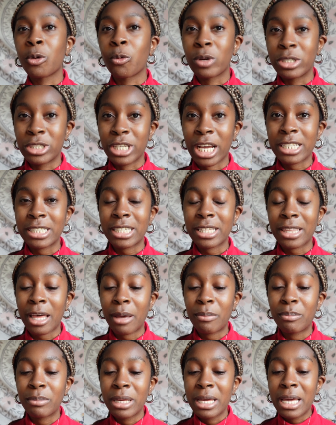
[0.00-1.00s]
rejecting
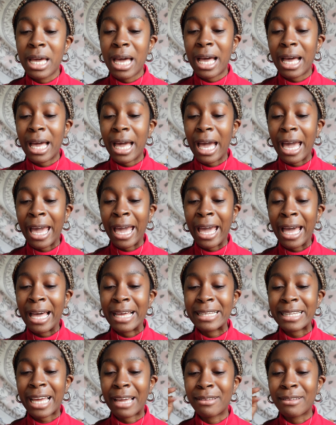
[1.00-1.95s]
them and